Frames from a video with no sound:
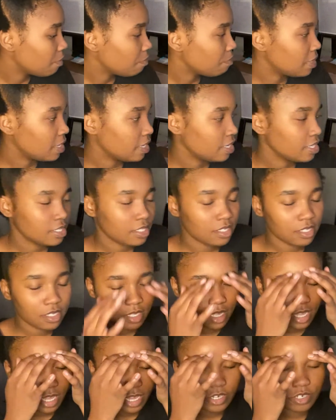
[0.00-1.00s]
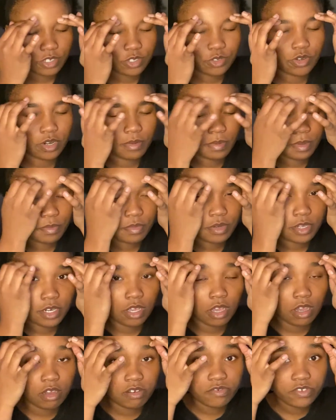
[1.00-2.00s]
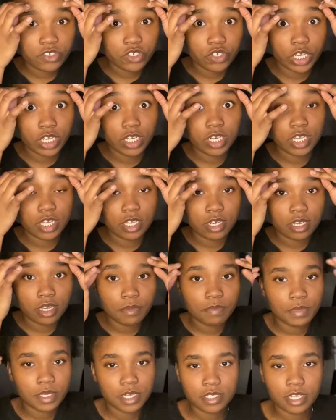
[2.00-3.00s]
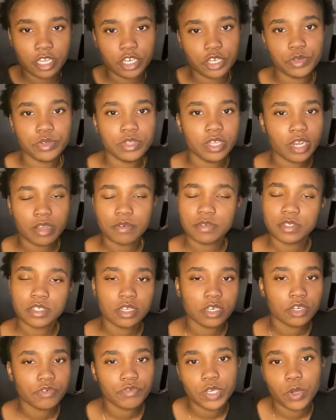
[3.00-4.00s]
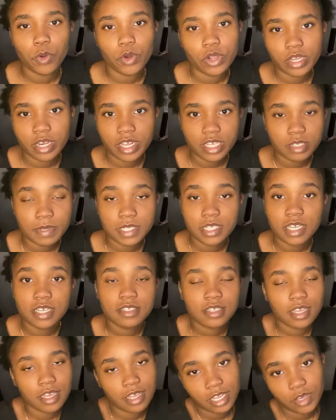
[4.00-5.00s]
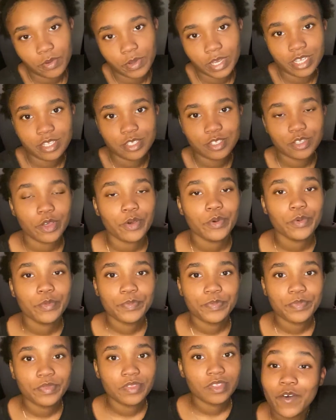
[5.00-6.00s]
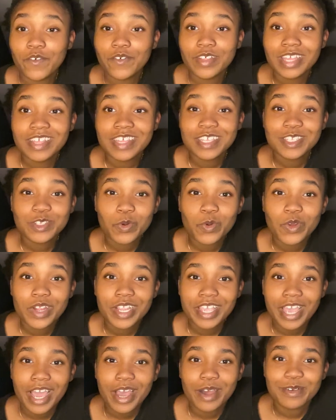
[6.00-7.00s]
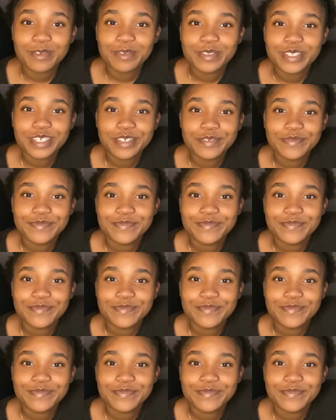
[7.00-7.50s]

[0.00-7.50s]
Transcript: but i just sort of been putting off straightening it up because i knew that i was going to reorganize my desk anyway so hopefully this will work out